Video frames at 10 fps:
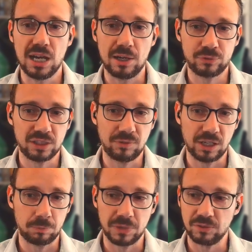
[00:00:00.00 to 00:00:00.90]
after
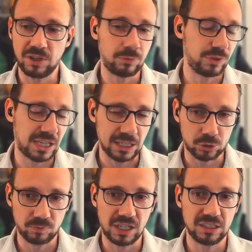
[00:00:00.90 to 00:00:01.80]
development,
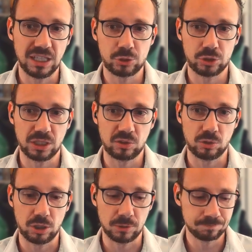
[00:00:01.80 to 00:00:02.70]
verification, validation, and
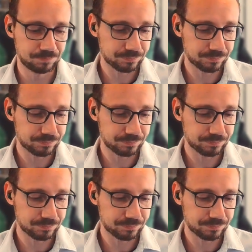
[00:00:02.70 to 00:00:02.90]
so on,